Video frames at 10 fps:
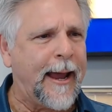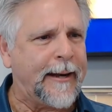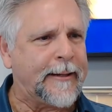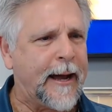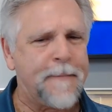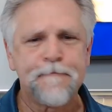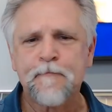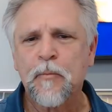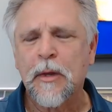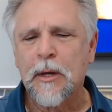And uh,
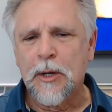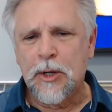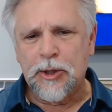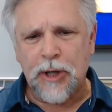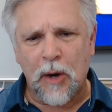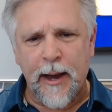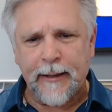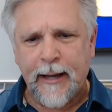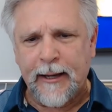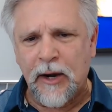so
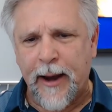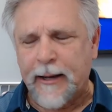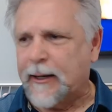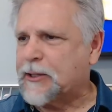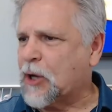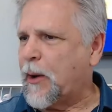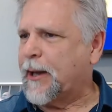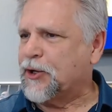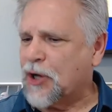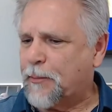at any rate, let's go
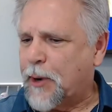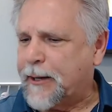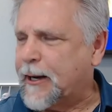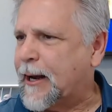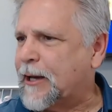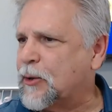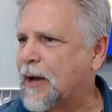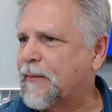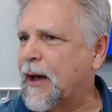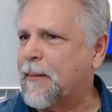ahead and jump right in. I do
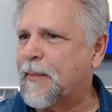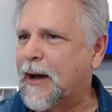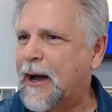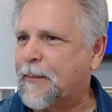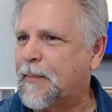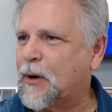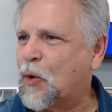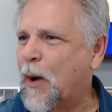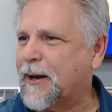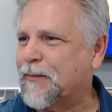have uh, uh,
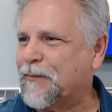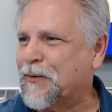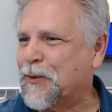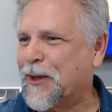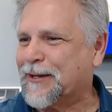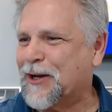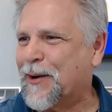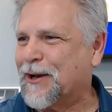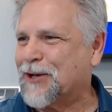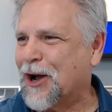quite a few things I
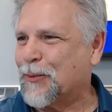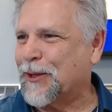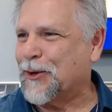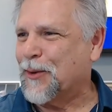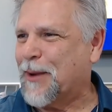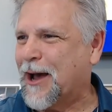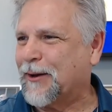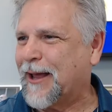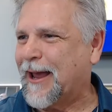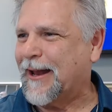want to talk with you
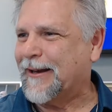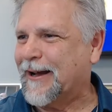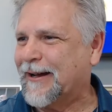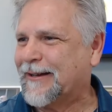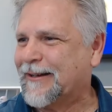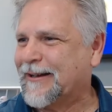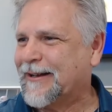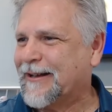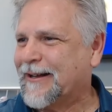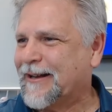about, and uh,
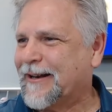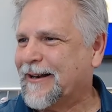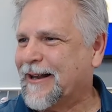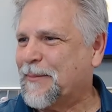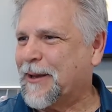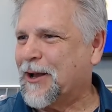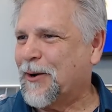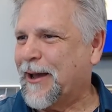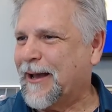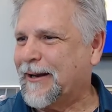let me
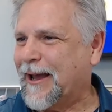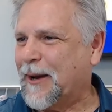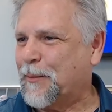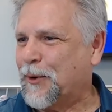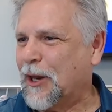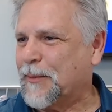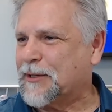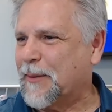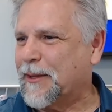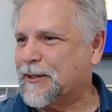go ahead and pull up
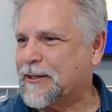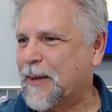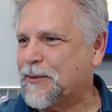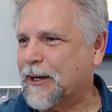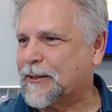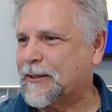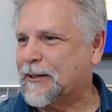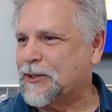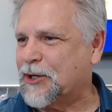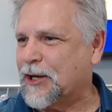some of the subjects
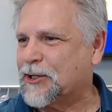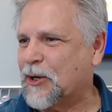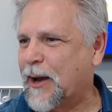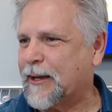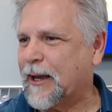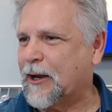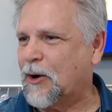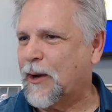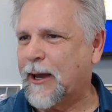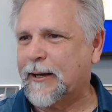just so I can
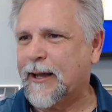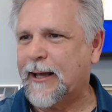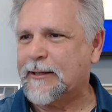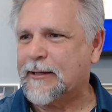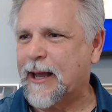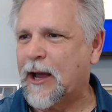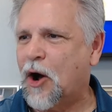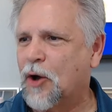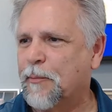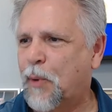go ahead and stay
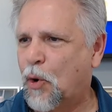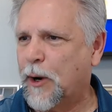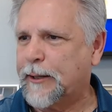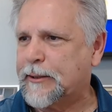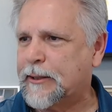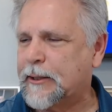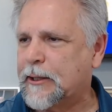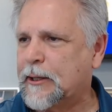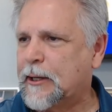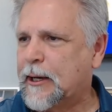on point.
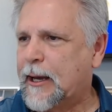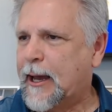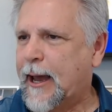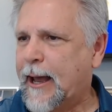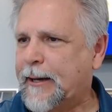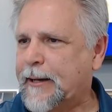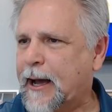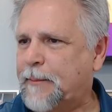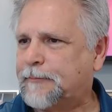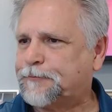And
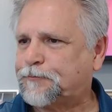uh,